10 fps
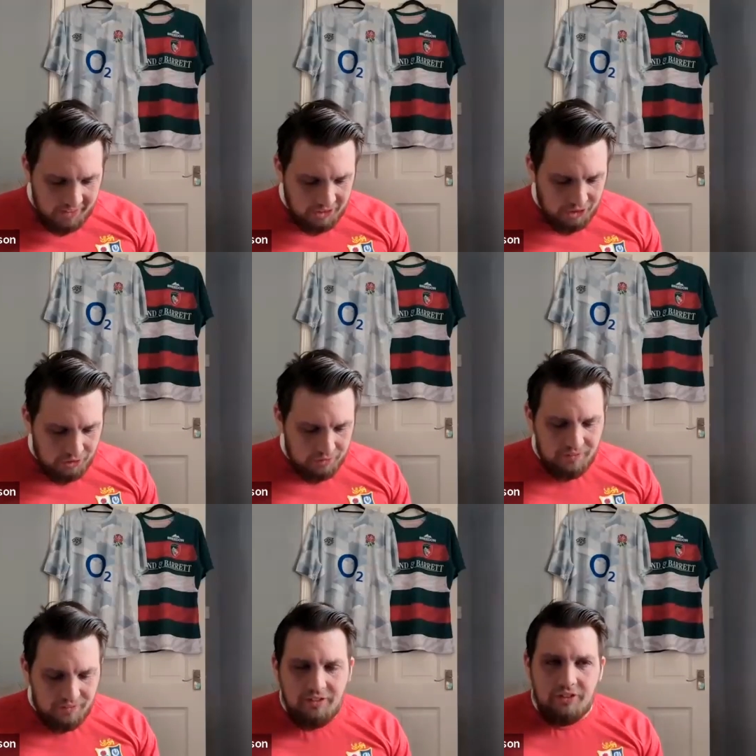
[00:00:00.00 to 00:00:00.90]
is your
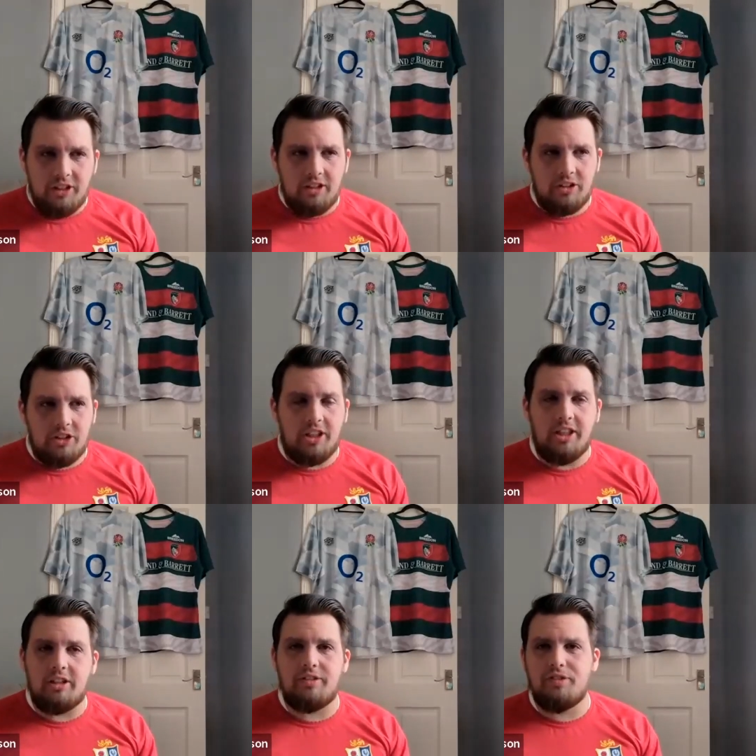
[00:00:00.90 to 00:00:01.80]
favourite
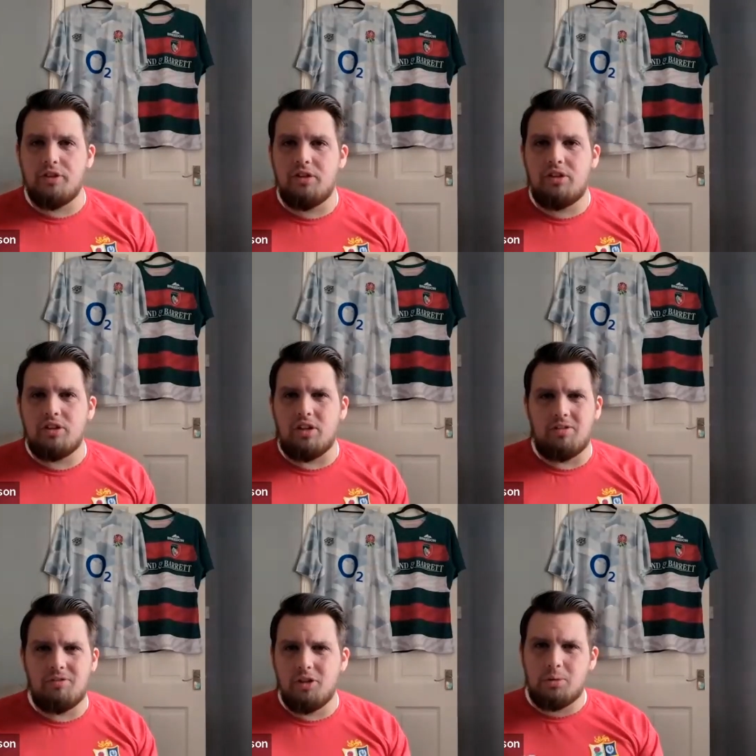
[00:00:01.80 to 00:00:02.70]
style of food
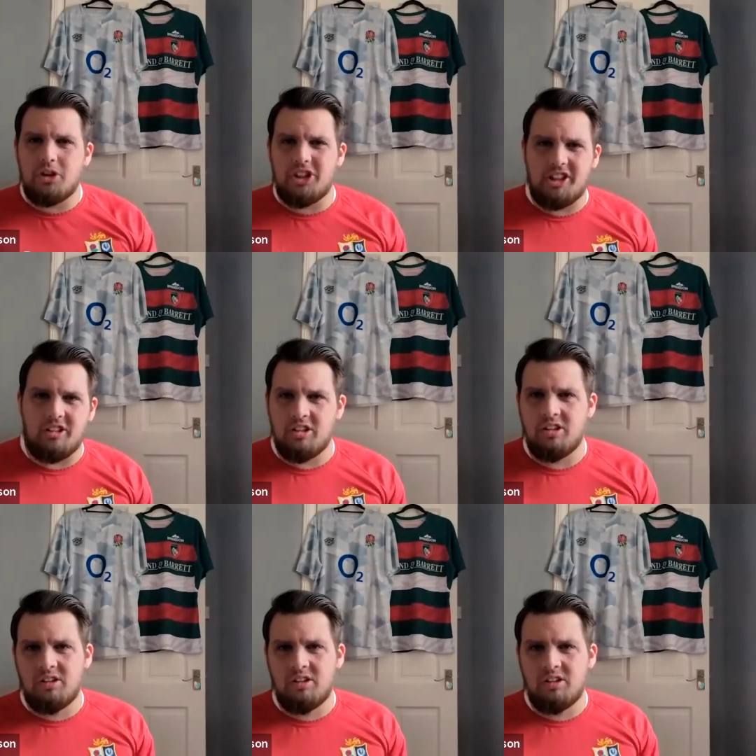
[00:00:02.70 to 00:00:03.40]
or food cuisine?